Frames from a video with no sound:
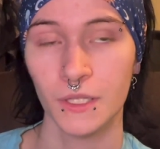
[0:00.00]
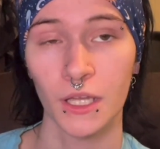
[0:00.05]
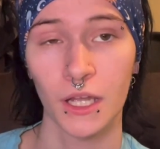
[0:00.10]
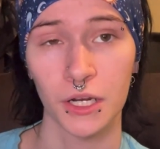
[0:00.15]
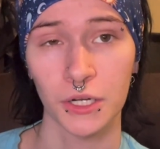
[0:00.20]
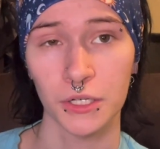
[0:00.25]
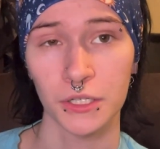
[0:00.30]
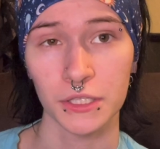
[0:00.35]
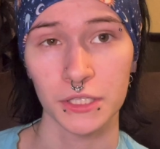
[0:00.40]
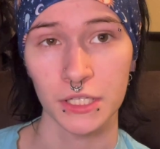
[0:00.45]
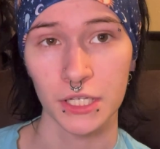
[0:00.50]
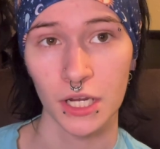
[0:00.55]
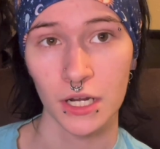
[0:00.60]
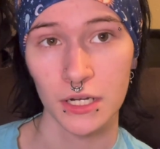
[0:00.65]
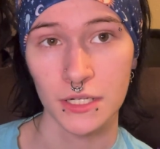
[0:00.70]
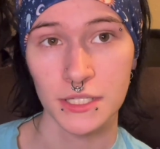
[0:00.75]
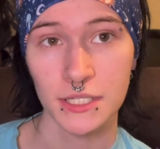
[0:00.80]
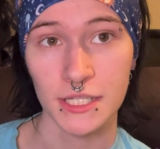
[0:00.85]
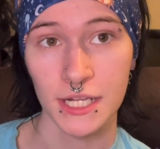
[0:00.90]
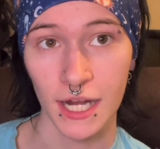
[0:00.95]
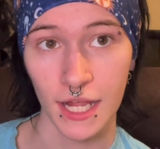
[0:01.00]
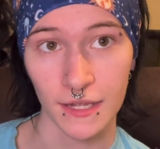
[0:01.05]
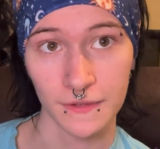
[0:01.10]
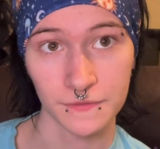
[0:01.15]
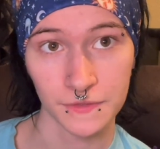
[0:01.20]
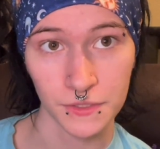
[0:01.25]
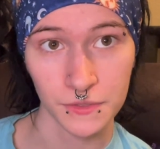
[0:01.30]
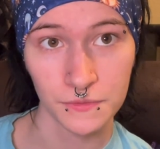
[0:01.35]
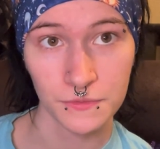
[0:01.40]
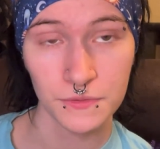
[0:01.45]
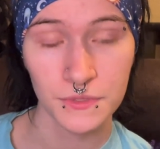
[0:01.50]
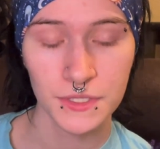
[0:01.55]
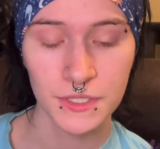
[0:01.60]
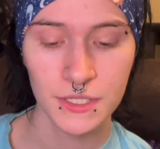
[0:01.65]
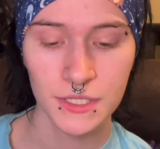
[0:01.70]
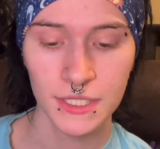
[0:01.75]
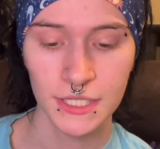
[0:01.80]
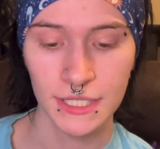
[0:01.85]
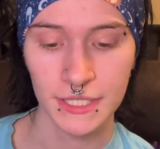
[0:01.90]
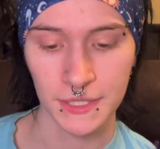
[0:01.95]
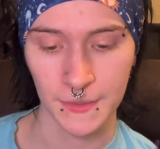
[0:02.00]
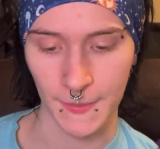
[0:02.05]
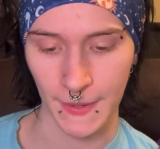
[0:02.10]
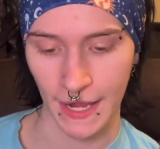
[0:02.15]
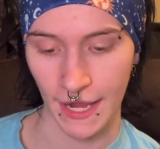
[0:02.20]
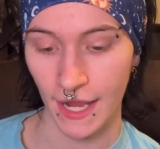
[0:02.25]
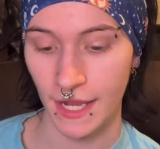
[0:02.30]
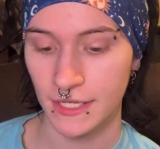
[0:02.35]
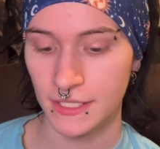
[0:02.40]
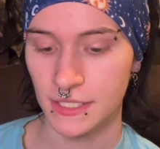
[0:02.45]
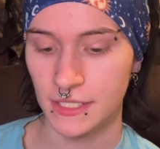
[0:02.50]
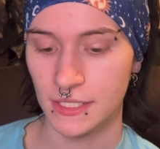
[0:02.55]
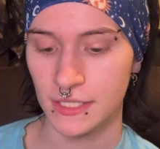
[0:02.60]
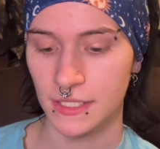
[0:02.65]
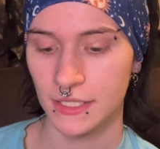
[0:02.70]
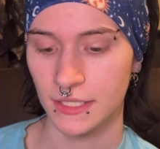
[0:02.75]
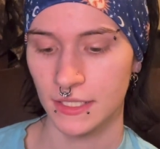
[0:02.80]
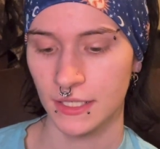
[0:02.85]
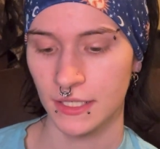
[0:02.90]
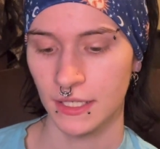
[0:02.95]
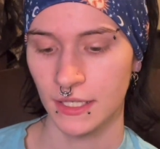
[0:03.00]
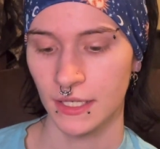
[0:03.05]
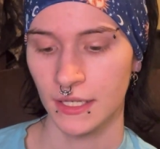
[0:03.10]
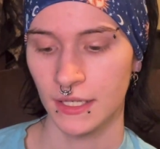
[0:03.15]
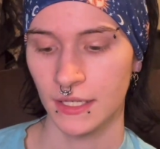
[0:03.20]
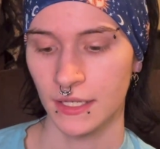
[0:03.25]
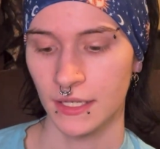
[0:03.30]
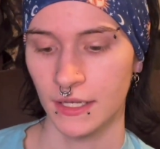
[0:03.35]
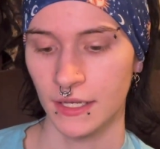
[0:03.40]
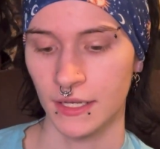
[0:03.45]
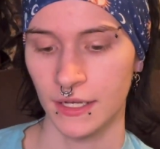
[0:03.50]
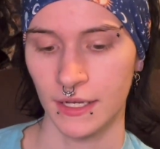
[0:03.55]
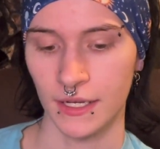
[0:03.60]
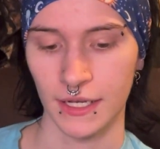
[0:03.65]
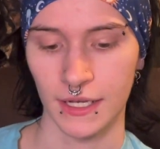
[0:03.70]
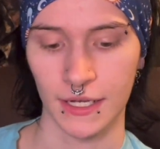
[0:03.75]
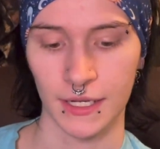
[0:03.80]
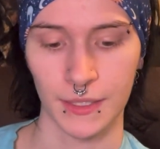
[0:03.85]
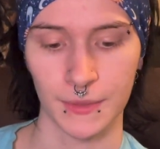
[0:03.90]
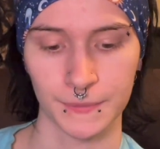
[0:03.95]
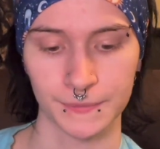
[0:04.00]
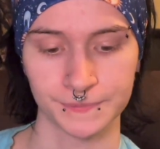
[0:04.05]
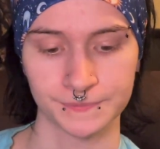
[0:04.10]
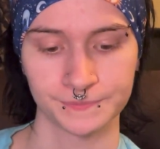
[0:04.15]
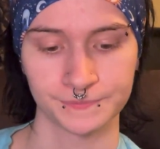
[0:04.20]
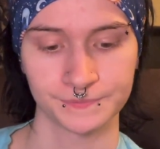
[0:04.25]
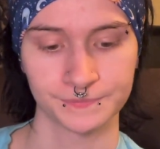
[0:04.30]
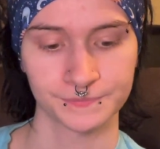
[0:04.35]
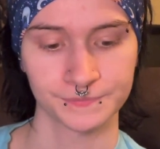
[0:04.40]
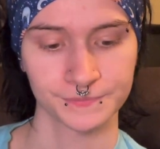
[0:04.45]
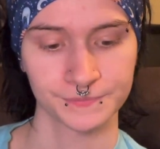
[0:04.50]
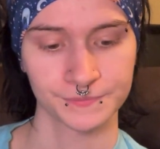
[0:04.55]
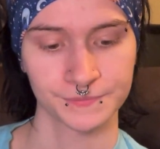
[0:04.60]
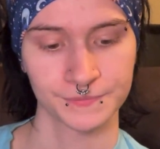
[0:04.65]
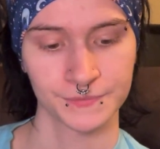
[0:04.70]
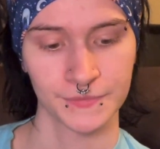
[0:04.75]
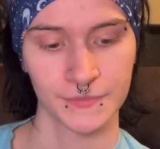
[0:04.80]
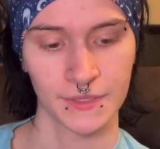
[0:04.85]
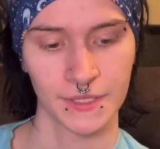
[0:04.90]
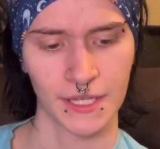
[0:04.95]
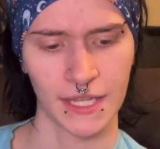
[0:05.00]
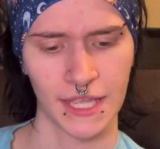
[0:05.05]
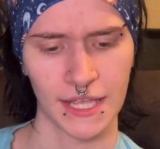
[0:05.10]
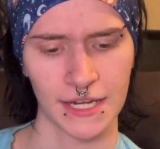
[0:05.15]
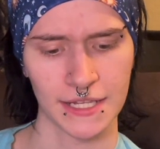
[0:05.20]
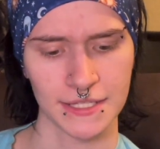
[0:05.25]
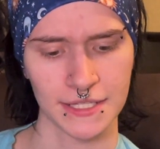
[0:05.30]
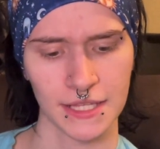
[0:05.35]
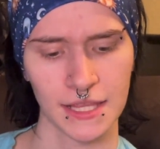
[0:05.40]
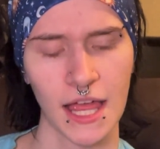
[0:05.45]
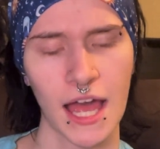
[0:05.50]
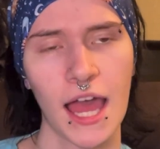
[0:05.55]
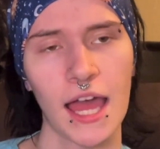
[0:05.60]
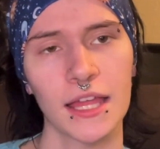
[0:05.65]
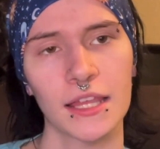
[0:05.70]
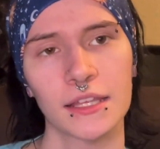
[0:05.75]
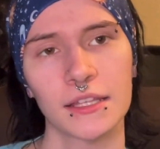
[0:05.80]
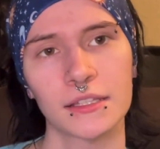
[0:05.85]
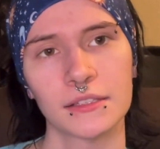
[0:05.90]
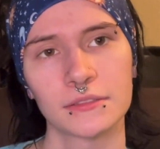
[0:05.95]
acrylic yarns that I have used in the past. And it's a lot,